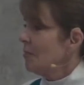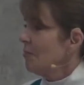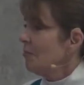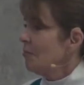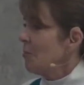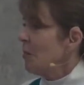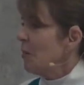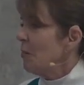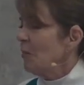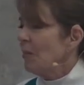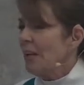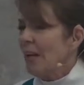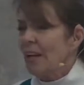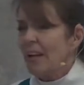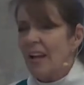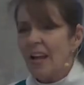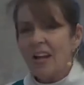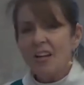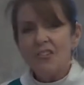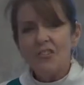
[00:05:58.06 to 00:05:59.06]
People
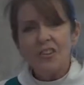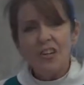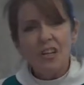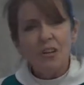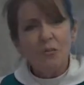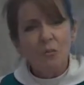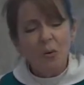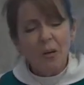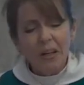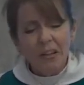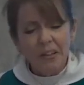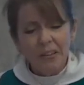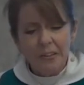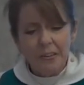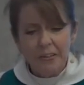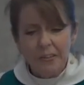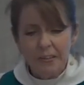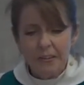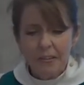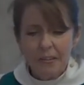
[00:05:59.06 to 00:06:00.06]
get edgy and
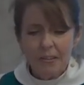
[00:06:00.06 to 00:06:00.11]
weird.